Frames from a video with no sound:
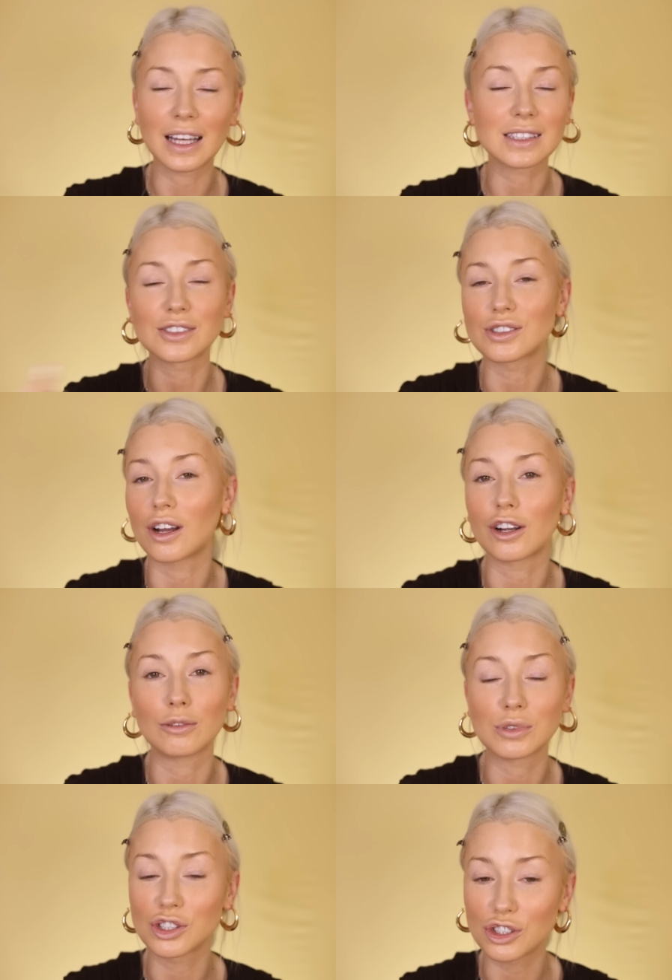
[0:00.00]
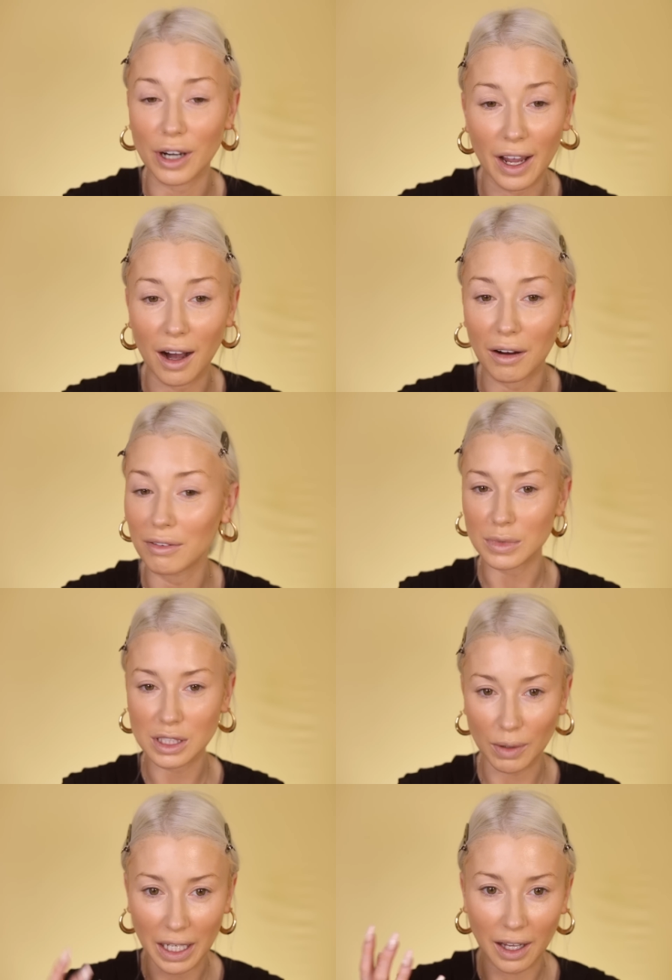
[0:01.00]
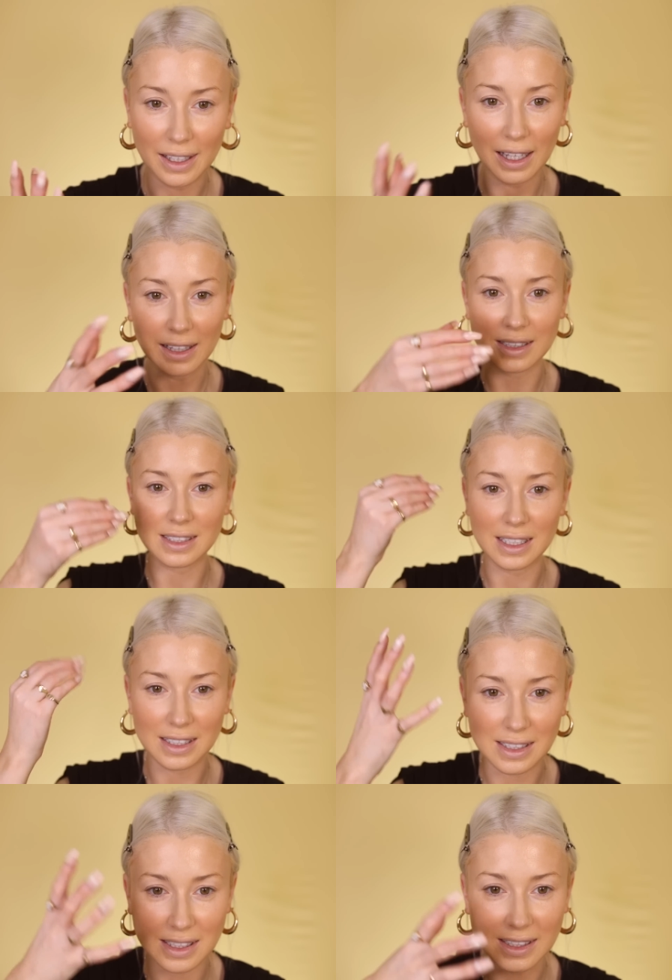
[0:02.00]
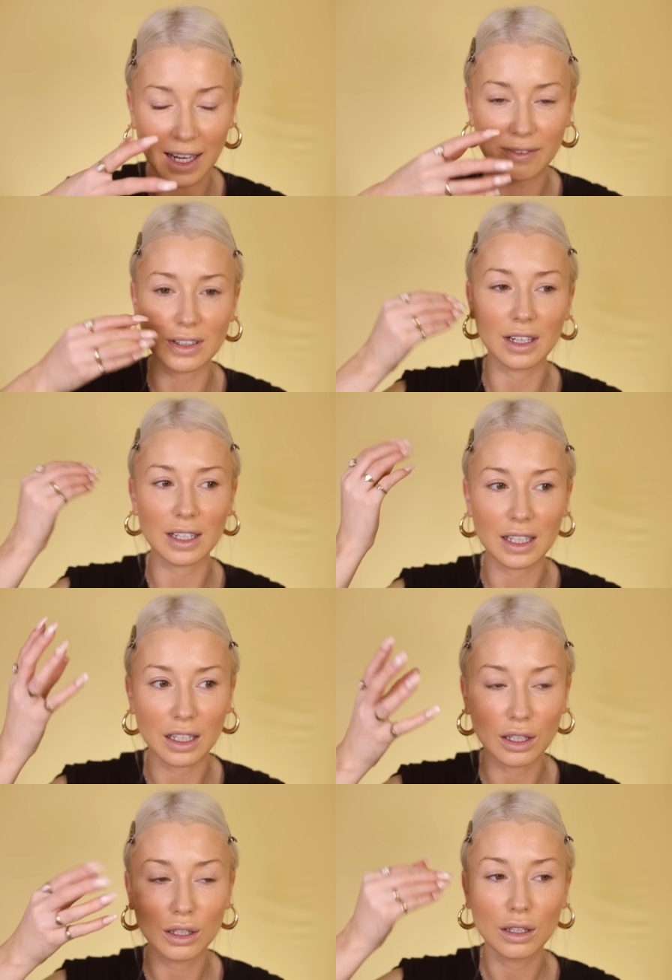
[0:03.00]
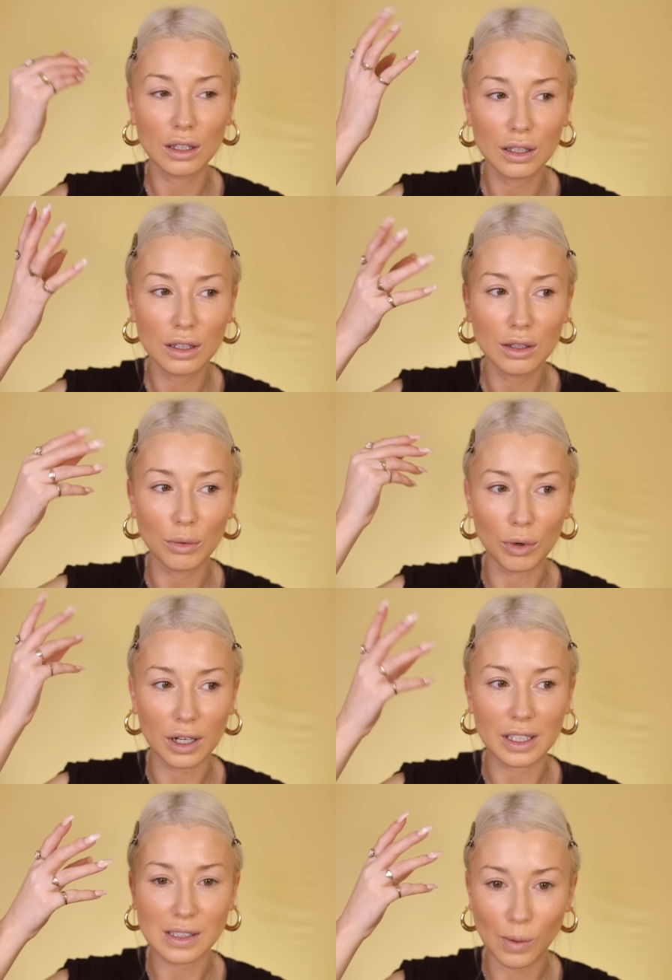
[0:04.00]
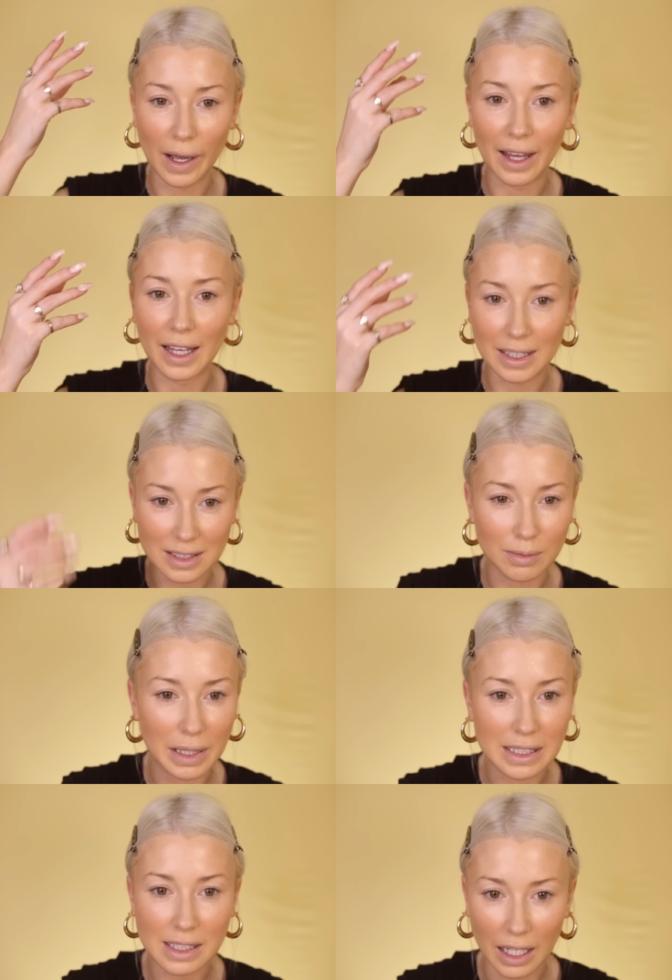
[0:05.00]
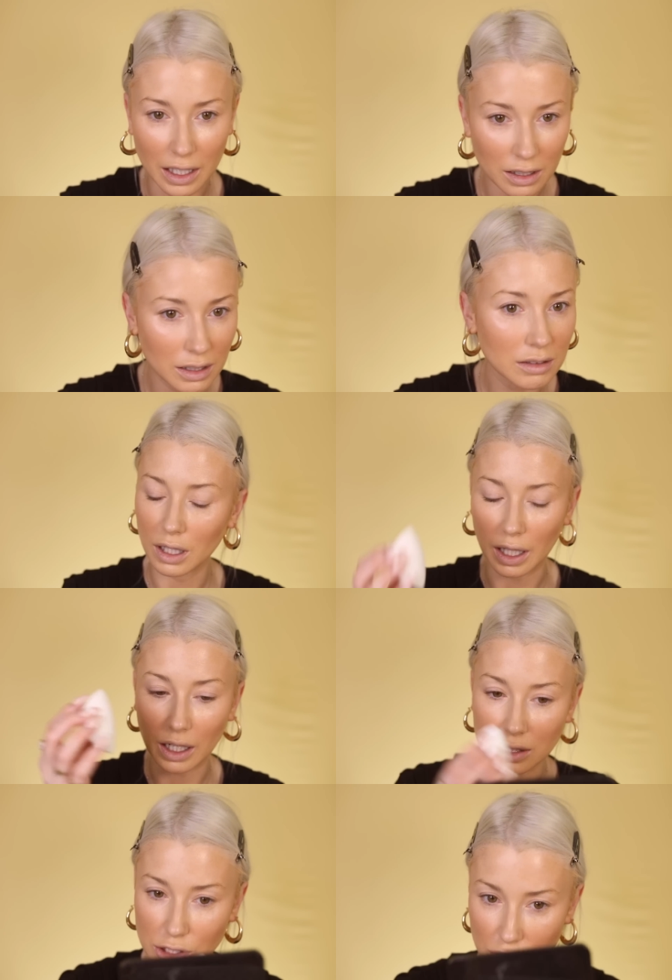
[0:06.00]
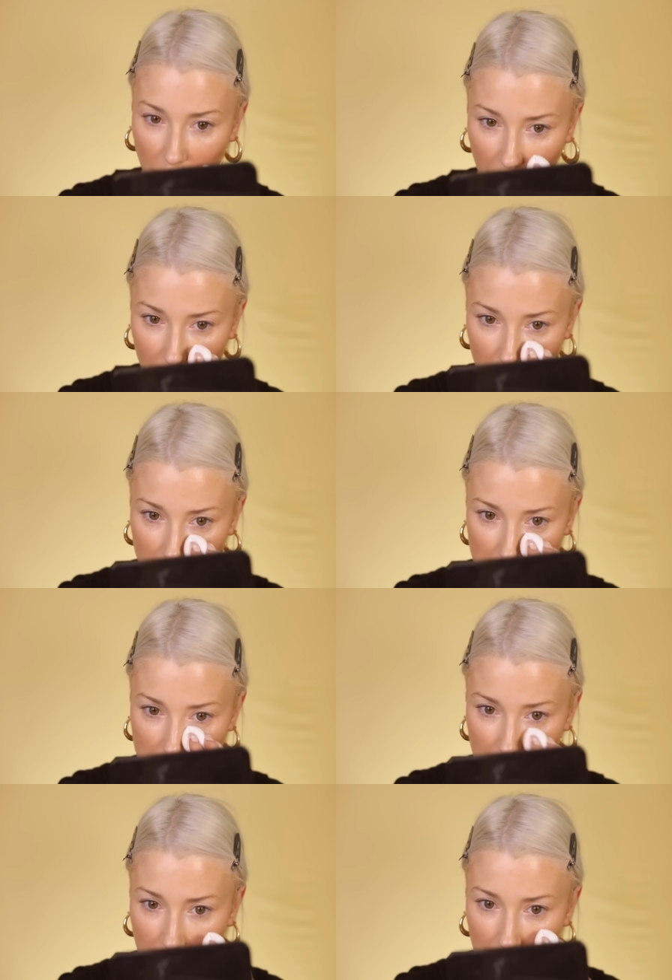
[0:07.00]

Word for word: it's just gonna come straight off. So I like that this is definitely working its way into my skin. Okay, let's try this.